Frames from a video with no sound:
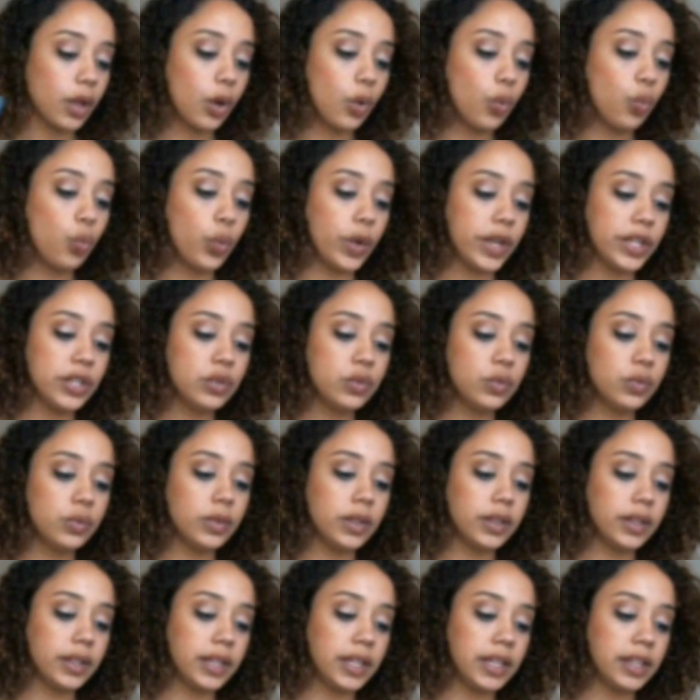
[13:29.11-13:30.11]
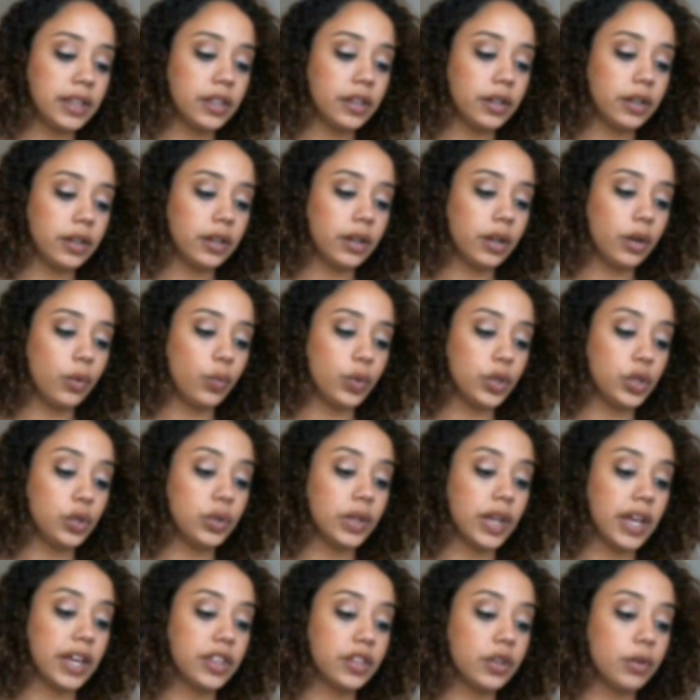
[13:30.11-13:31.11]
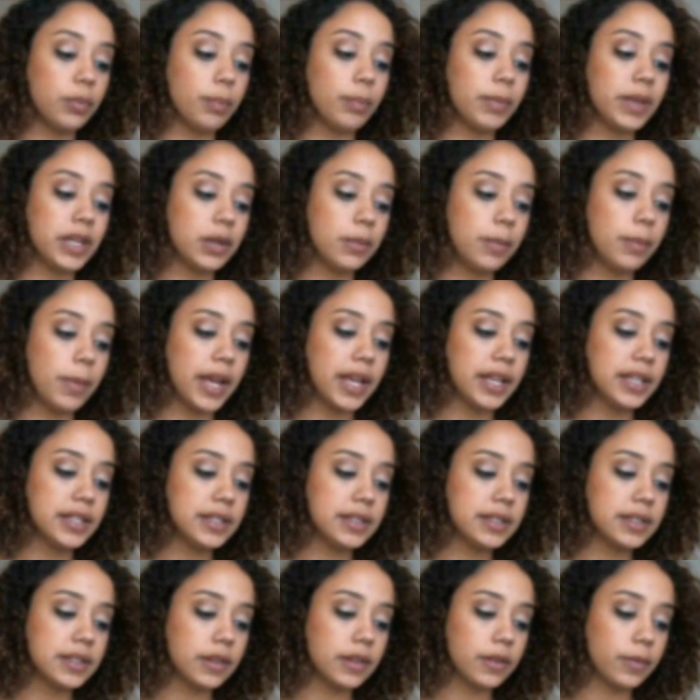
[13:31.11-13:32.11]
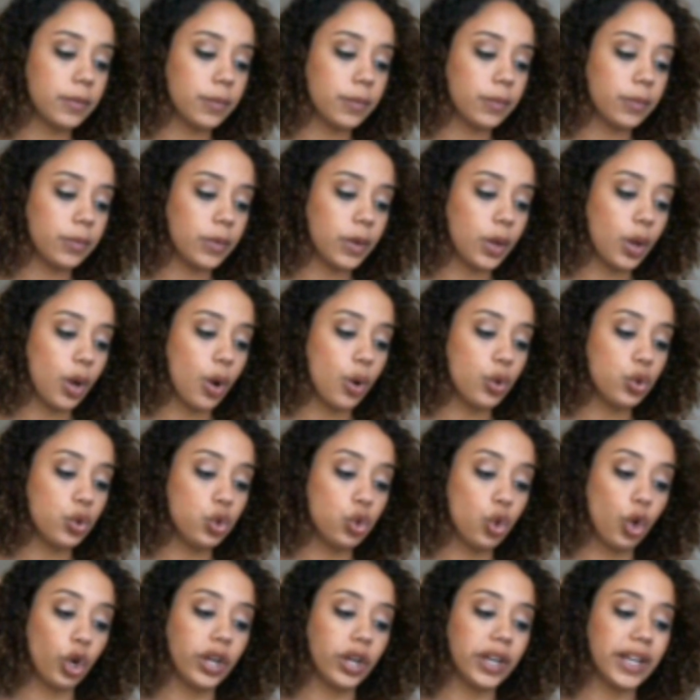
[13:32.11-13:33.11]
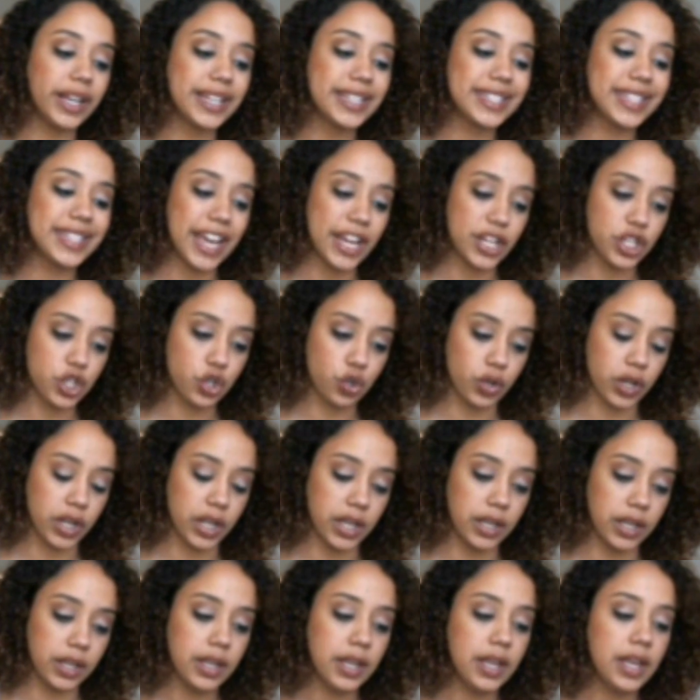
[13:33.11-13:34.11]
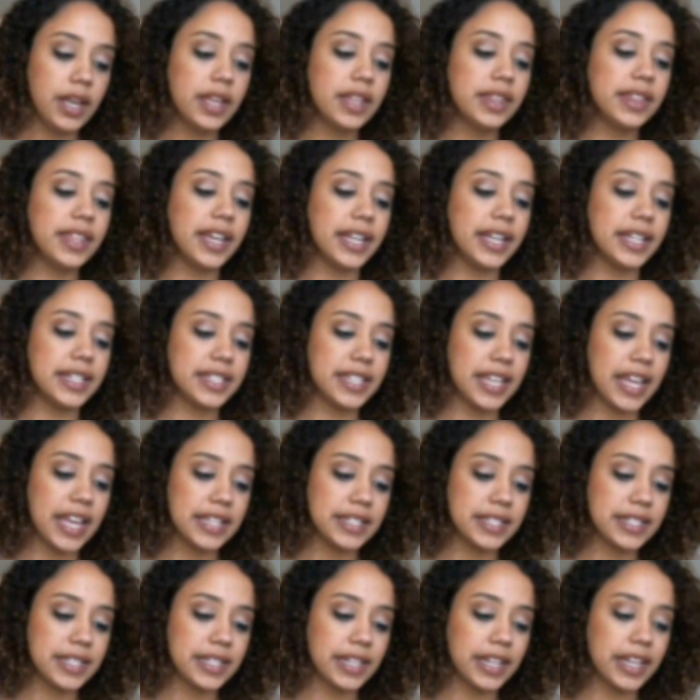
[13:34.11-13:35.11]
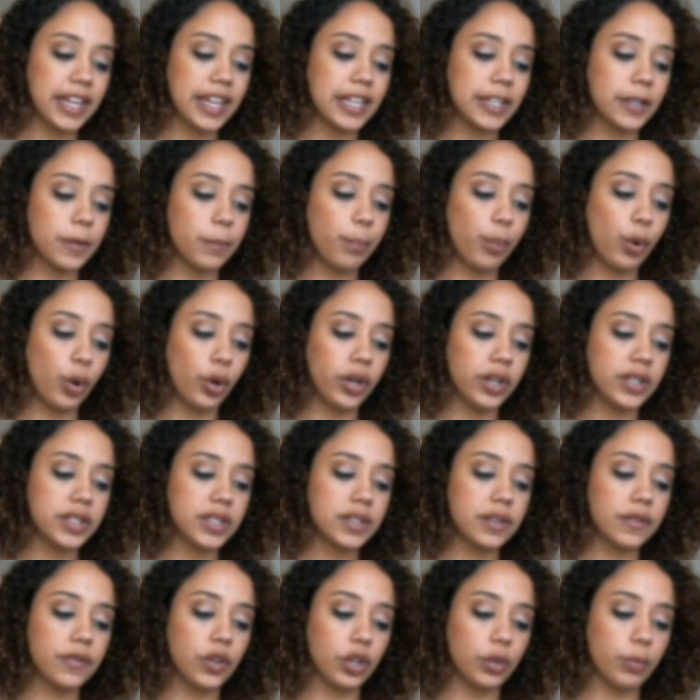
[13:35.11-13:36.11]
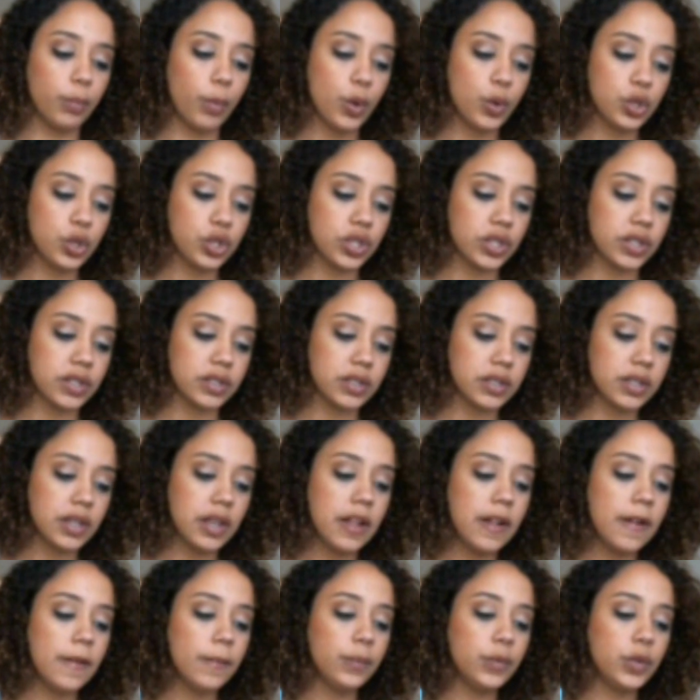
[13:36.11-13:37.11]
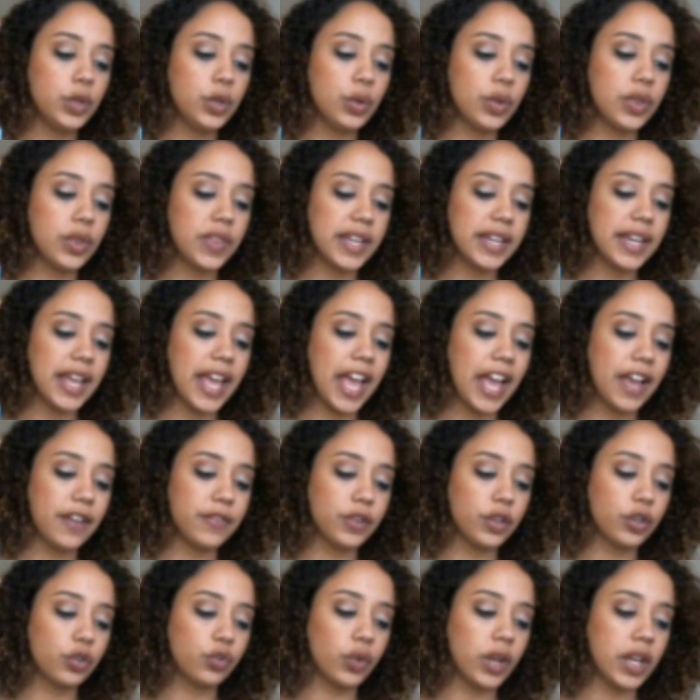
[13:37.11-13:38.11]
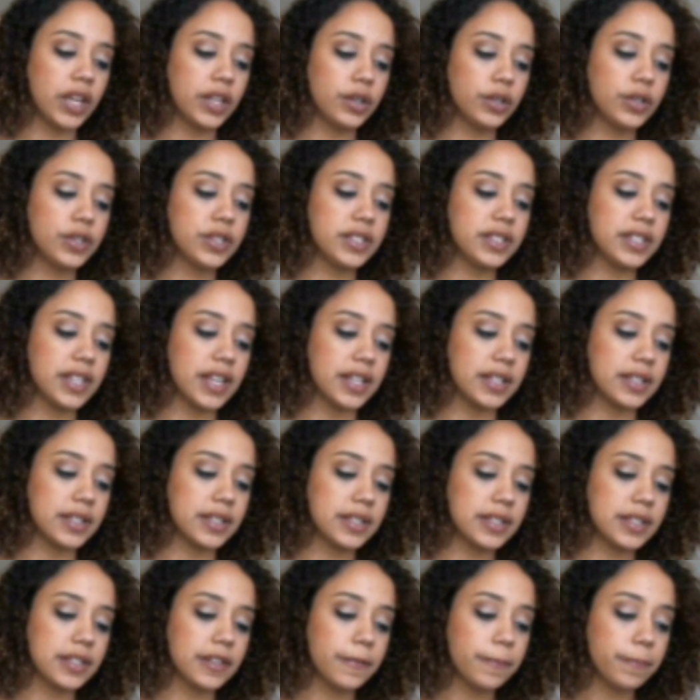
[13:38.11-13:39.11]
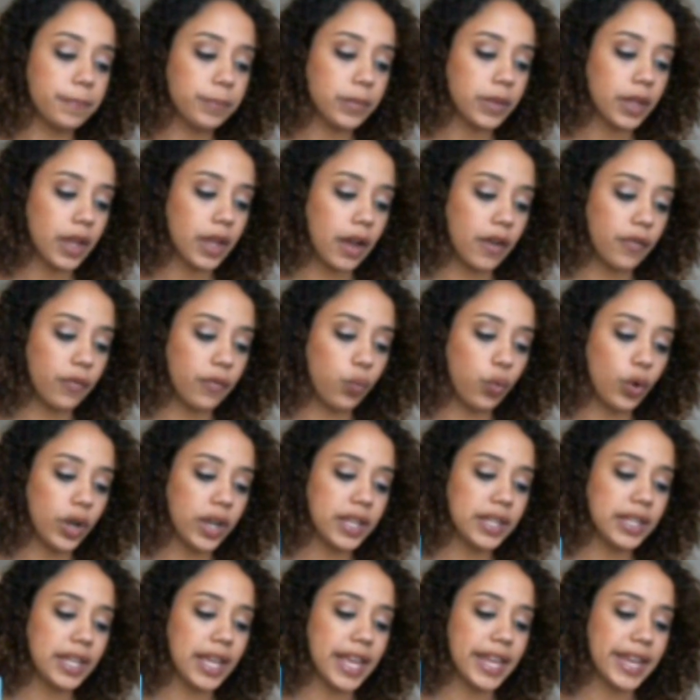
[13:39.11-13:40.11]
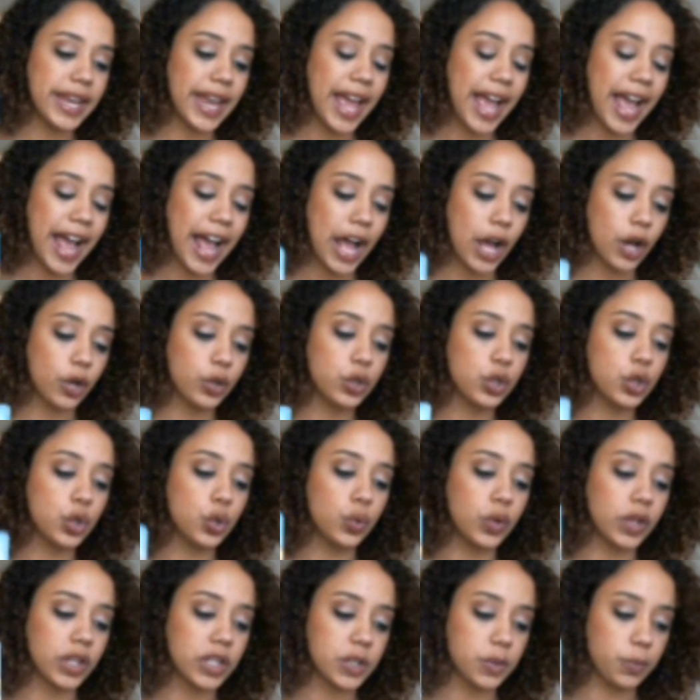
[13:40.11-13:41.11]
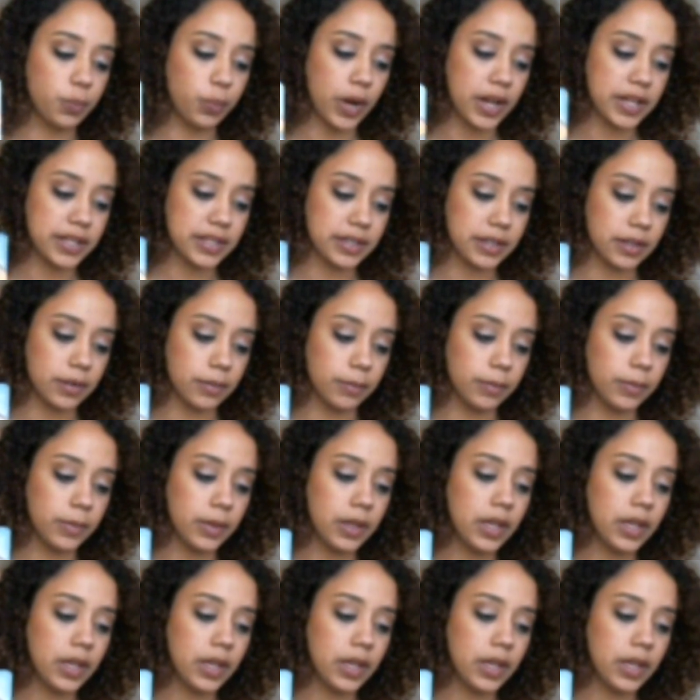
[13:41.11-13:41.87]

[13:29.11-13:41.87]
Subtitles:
When you neither minimize nor exaggerate the intensity and importance of your emotions, you then have a greater sense of when and how to express them.